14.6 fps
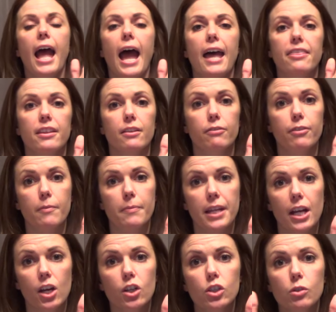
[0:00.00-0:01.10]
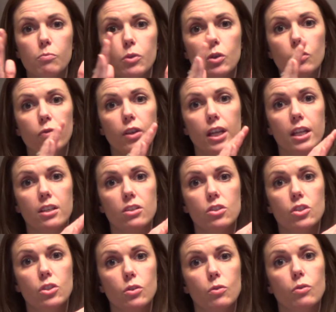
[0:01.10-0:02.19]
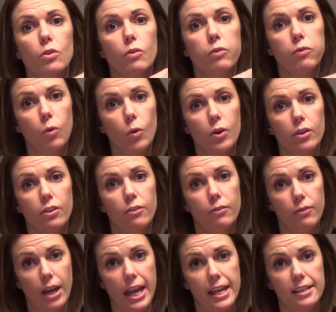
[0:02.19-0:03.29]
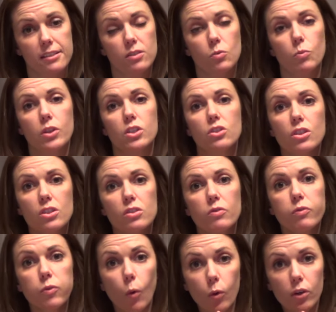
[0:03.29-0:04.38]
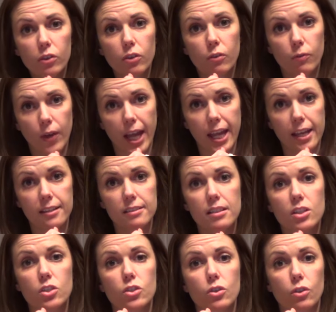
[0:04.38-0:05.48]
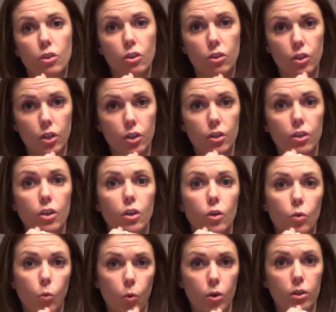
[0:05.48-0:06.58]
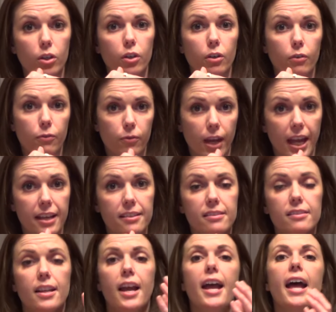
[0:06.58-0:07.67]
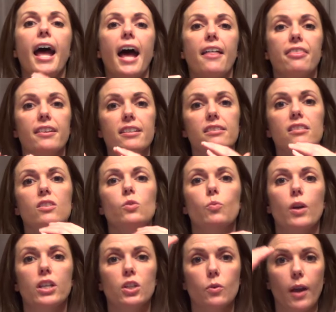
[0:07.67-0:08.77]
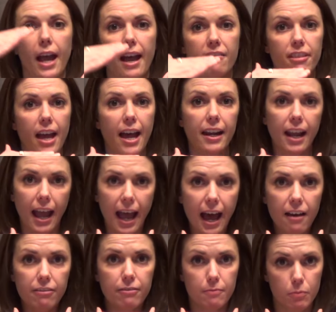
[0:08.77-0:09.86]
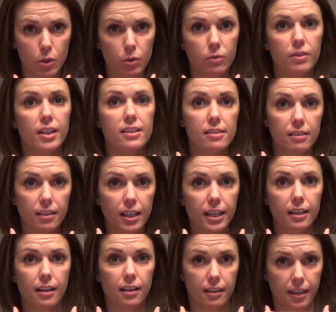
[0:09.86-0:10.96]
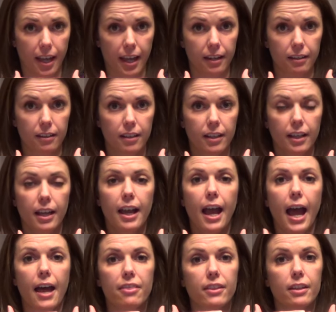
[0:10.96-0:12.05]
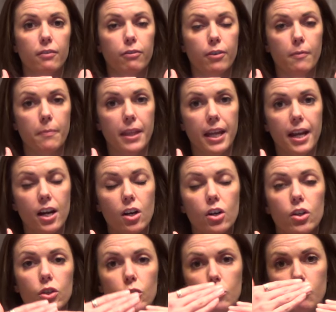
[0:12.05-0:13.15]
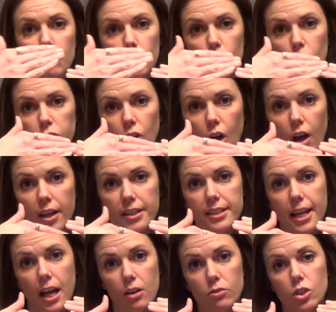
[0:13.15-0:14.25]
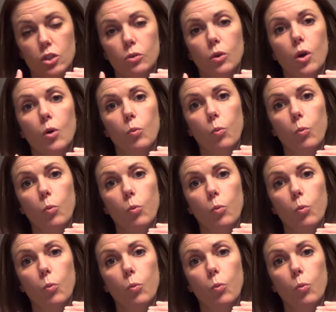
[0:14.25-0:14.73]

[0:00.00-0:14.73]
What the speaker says: And then from there, you move into the fourth phase, which this fourth phase is your third quarter phase. And this is when you have that half moon that's lit again. And then from there, you move on down to a